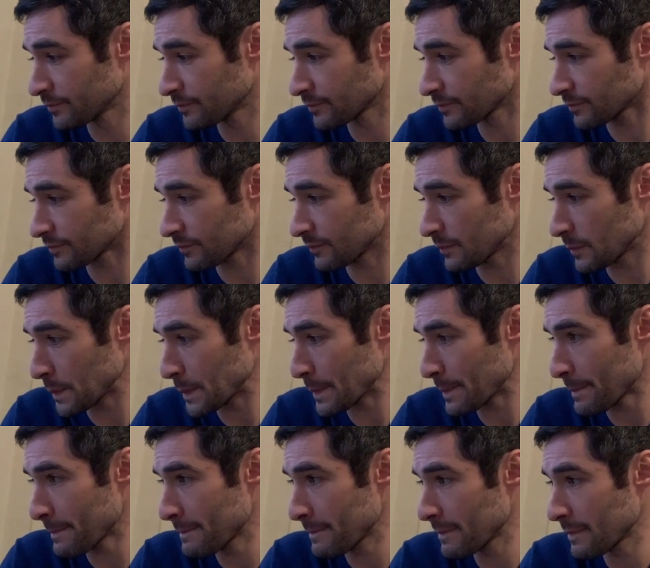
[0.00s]

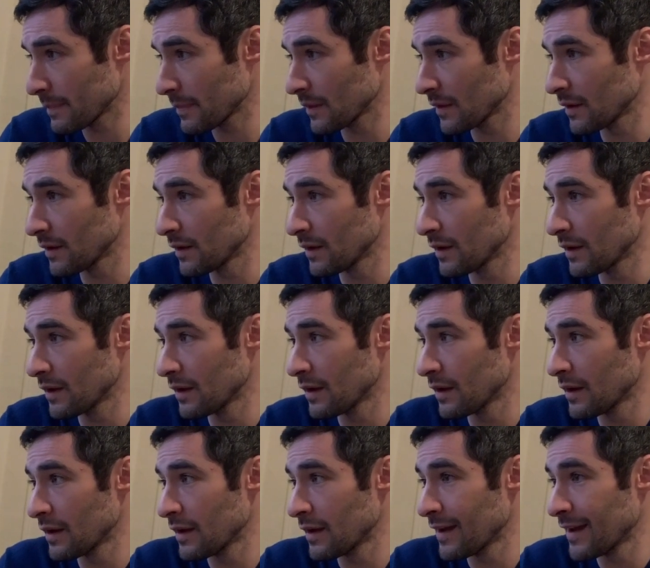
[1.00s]

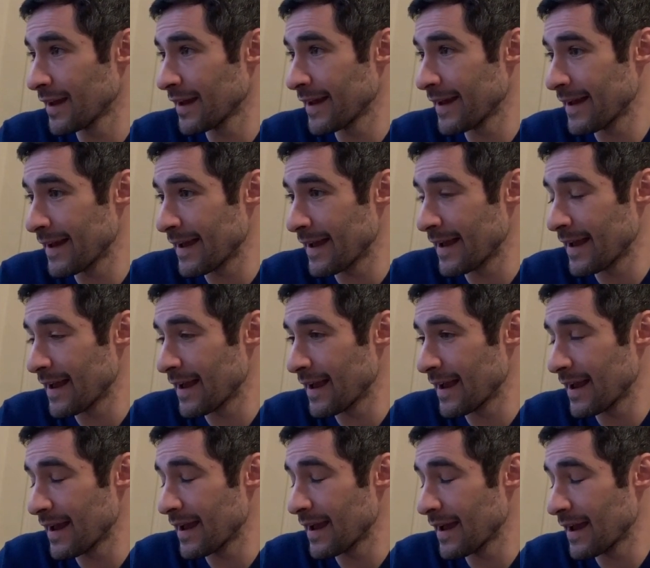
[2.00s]

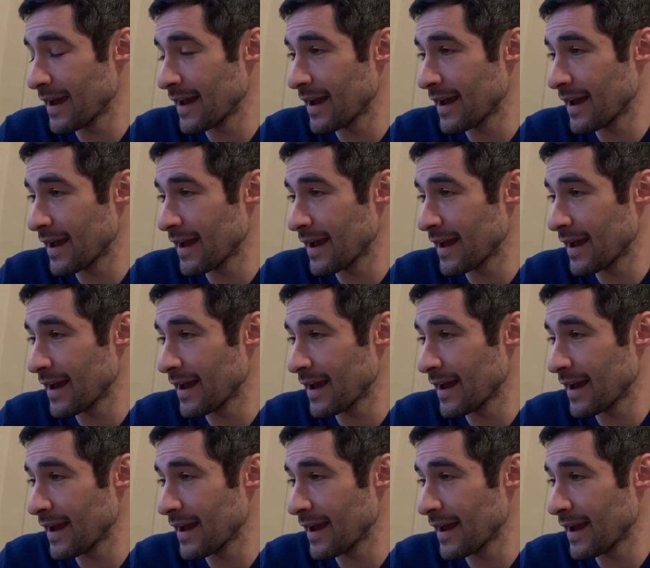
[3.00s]
(no one is talking)